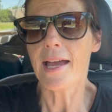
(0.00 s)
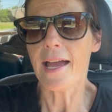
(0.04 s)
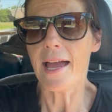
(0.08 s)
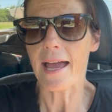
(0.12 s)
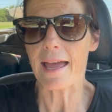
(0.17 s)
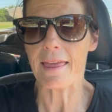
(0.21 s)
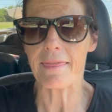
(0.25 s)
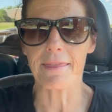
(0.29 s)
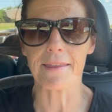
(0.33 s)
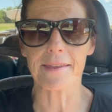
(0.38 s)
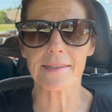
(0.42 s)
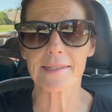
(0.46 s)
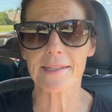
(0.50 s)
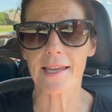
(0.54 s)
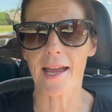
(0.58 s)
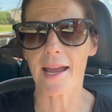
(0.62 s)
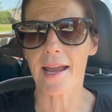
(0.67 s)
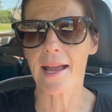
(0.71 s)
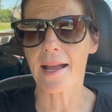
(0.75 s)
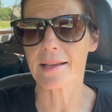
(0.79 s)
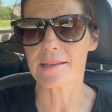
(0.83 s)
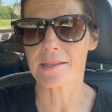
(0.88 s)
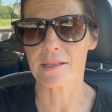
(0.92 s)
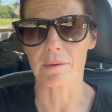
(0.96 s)
And this guy
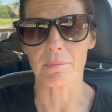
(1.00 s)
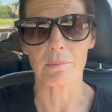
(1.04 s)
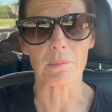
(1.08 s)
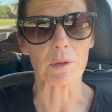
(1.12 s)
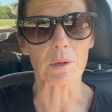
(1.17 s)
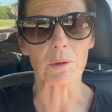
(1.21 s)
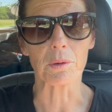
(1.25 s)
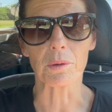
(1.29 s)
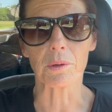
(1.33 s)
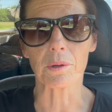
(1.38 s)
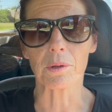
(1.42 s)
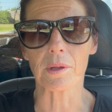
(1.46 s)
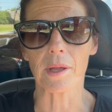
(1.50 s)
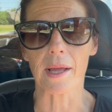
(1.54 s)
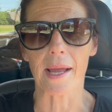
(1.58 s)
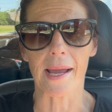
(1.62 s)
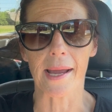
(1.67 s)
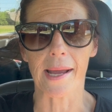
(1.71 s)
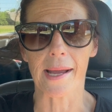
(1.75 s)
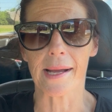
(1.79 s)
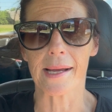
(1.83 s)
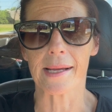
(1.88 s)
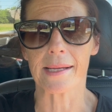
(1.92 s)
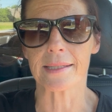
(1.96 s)
has a mule,
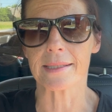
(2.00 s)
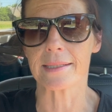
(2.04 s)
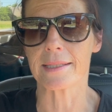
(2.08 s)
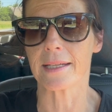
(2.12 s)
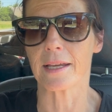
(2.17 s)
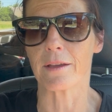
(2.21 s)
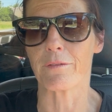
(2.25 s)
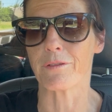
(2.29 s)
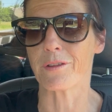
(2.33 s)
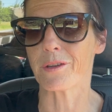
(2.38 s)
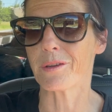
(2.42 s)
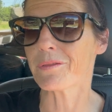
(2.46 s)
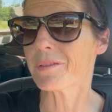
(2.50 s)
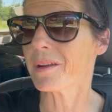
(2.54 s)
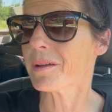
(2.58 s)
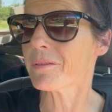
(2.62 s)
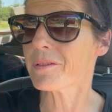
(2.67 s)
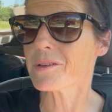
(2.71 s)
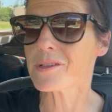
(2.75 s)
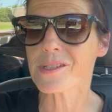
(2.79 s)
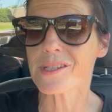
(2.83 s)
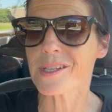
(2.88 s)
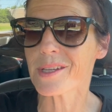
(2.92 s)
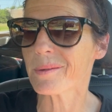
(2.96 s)
and if you've
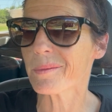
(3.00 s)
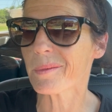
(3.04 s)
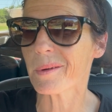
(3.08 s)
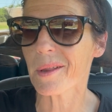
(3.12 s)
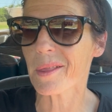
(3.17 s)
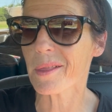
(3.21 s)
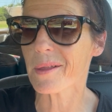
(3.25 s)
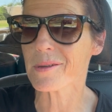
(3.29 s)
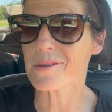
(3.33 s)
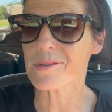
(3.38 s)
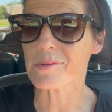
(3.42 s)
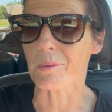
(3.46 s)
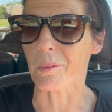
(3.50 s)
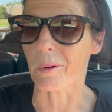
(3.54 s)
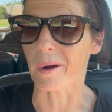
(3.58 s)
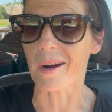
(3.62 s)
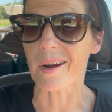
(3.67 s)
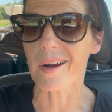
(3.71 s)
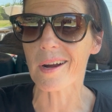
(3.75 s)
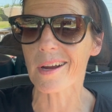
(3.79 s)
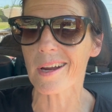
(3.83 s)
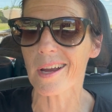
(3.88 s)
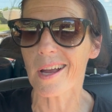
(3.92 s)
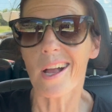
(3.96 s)
never seen one of those
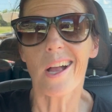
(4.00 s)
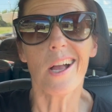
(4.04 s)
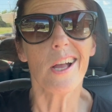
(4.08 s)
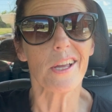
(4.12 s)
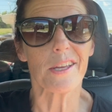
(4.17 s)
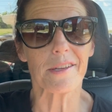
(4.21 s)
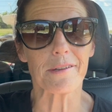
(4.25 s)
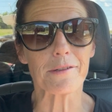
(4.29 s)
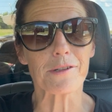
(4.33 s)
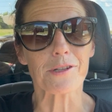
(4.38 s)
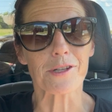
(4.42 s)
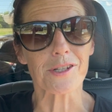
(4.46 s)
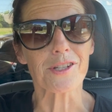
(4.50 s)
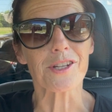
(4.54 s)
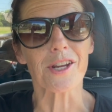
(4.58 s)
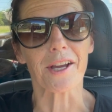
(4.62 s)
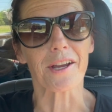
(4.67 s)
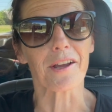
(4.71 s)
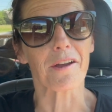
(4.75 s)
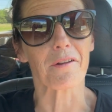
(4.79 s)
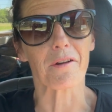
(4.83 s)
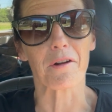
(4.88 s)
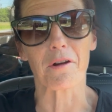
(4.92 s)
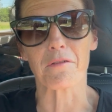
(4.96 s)
work, you should check
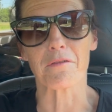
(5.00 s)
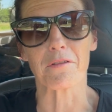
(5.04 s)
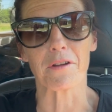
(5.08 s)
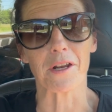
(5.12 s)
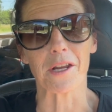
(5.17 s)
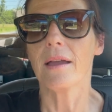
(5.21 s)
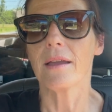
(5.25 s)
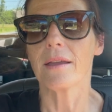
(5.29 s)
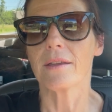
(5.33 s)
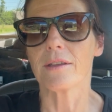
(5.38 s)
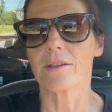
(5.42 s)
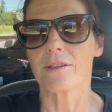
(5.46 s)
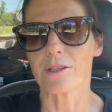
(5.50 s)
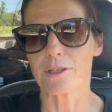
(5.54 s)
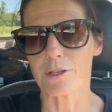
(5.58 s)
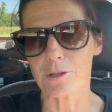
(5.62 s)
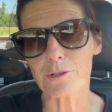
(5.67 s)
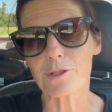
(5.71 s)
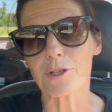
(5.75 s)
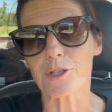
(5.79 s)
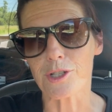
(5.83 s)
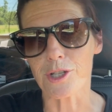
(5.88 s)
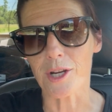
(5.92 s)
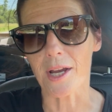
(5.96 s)
out our video. You
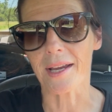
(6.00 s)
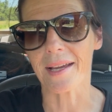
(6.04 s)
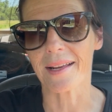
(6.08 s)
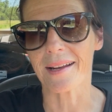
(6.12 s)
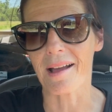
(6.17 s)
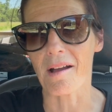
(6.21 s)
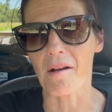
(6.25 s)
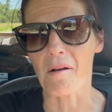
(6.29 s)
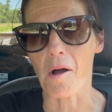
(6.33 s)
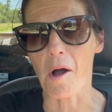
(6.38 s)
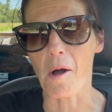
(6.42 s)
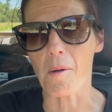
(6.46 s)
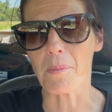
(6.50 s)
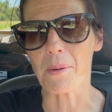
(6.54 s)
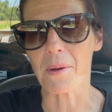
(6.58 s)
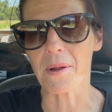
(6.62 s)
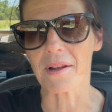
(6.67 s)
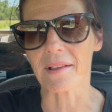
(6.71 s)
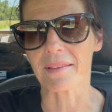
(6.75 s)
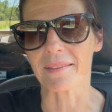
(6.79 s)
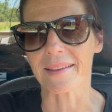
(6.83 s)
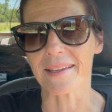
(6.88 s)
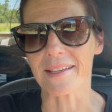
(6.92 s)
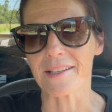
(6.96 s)
should check it out. I'll put
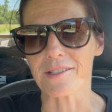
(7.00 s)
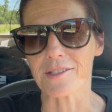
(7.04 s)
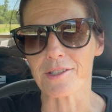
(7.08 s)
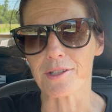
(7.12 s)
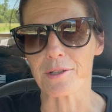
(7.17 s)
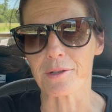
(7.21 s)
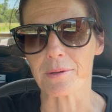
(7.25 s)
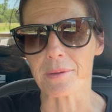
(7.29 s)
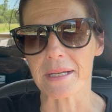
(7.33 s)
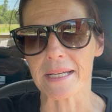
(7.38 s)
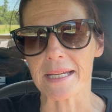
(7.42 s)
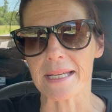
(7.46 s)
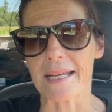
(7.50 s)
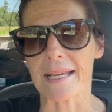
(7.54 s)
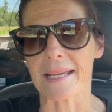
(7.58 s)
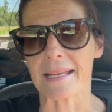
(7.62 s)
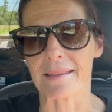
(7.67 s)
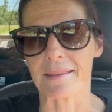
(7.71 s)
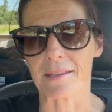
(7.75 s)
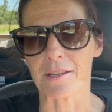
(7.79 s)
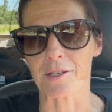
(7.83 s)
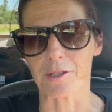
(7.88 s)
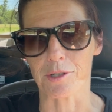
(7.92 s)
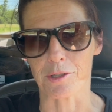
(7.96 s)
a link to it
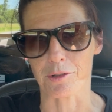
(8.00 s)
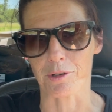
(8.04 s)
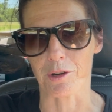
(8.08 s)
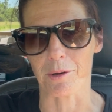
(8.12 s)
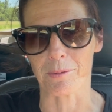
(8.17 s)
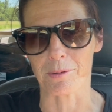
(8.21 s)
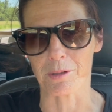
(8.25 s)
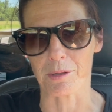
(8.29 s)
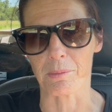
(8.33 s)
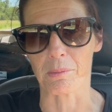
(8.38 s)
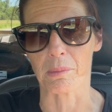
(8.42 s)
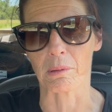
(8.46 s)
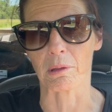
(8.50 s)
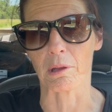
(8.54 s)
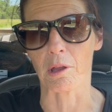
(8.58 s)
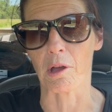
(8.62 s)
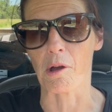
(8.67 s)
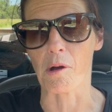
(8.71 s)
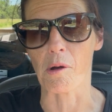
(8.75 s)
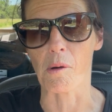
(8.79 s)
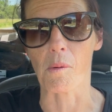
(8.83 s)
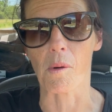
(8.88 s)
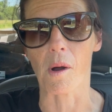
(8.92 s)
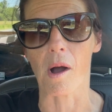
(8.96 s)
in the description
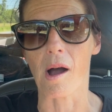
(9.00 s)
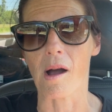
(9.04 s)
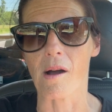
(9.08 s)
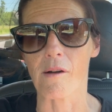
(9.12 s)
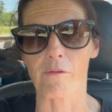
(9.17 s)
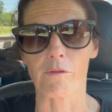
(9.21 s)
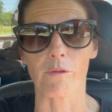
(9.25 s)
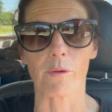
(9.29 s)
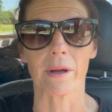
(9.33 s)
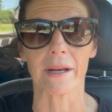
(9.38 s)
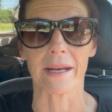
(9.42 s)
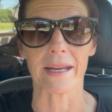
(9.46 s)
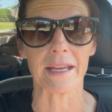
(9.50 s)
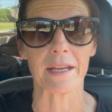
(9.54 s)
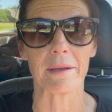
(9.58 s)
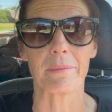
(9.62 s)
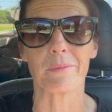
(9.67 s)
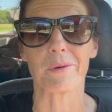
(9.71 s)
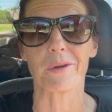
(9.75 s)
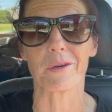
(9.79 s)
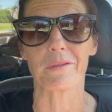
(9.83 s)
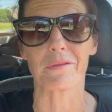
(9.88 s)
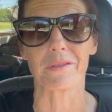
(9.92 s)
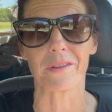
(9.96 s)
below of when he
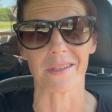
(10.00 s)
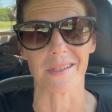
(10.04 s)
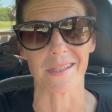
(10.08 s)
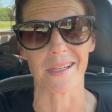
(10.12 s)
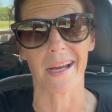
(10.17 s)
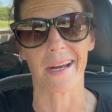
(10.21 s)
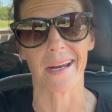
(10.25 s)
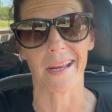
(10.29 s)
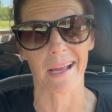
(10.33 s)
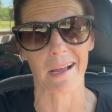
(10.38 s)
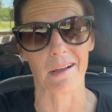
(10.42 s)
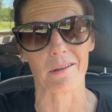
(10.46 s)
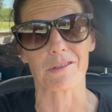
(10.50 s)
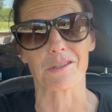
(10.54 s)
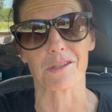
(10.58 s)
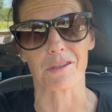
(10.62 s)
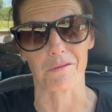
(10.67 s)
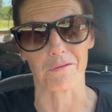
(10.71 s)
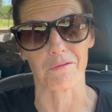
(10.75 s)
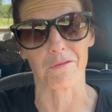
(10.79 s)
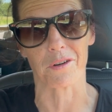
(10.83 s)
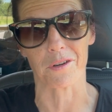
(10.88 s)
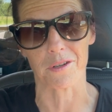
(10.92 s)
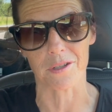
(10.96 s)
moved the tiny house the
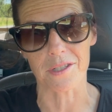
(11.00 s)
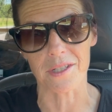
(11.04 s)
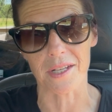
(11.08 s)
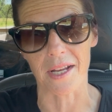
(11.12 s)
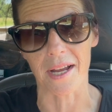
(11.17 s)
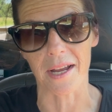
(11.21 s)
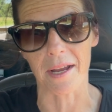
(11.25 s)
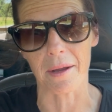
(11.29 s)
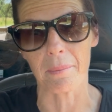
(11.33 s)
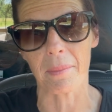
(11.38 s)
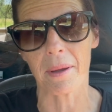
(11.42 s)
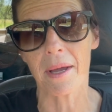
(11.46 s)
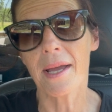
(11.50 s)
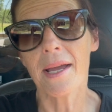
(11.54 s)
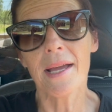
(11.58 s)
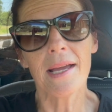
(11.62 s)
first time.